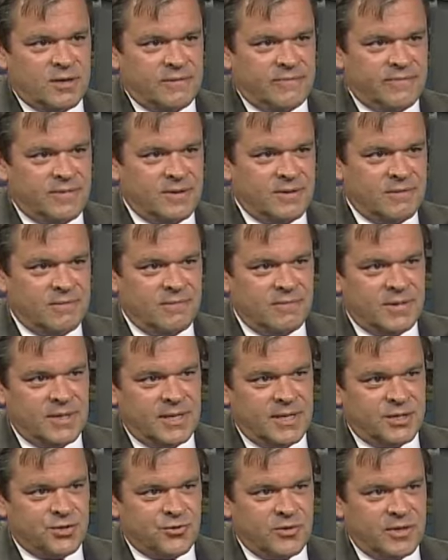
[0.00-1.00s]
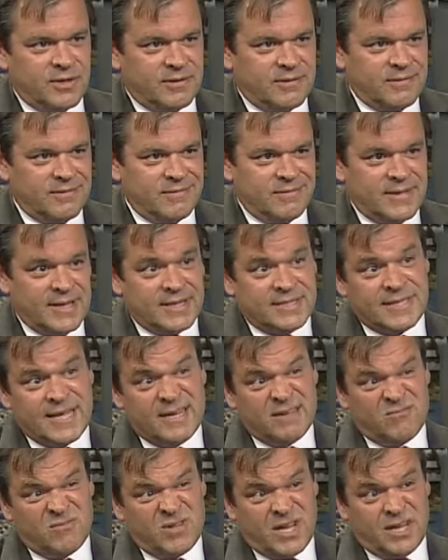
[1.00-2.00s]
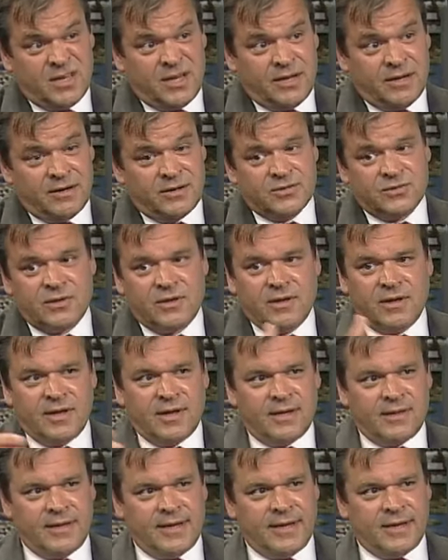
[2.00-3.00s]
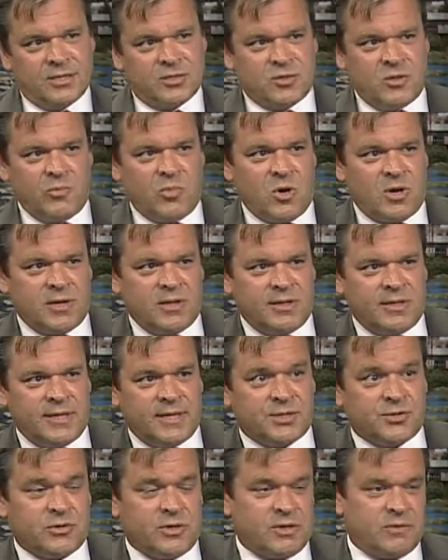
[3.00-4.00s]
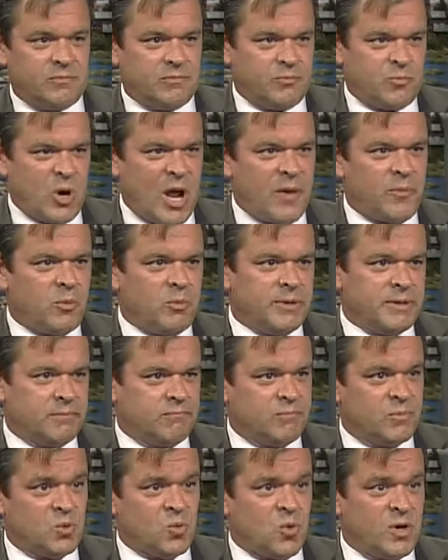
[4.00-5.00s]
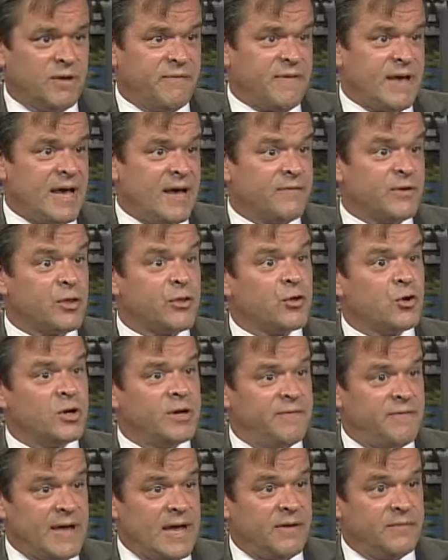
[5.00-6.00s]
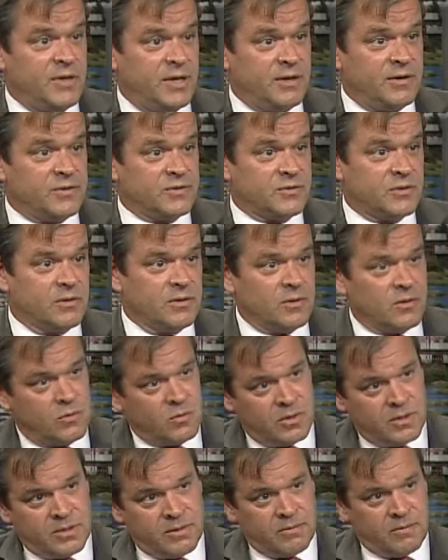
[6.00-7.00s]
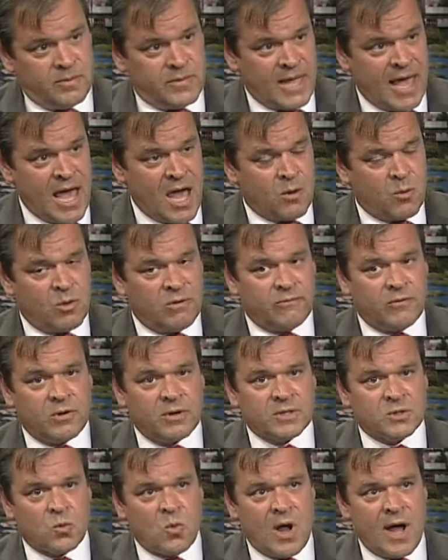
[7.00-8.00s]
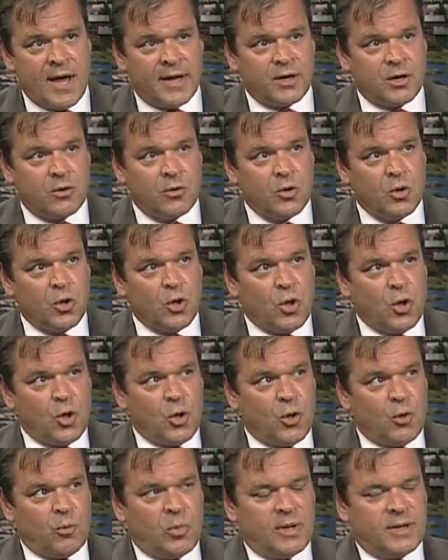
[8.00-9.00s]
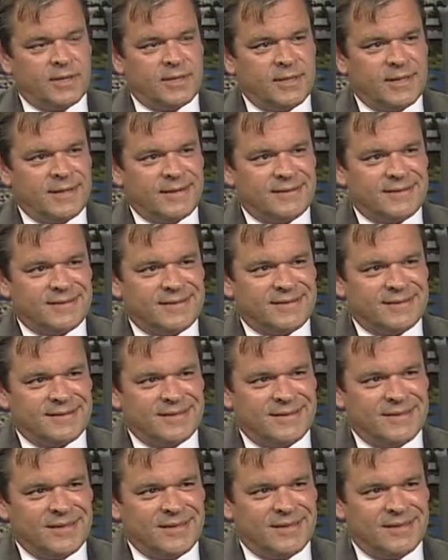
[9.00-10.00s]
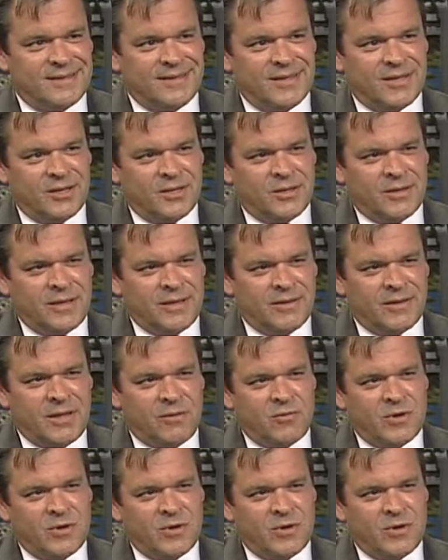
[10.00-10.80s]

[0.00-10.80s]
of the, the district, they say 10 years. In the eastern part of the district, probably 25 to 35 years where the, the aquifer is wider. But it, it's, mm. they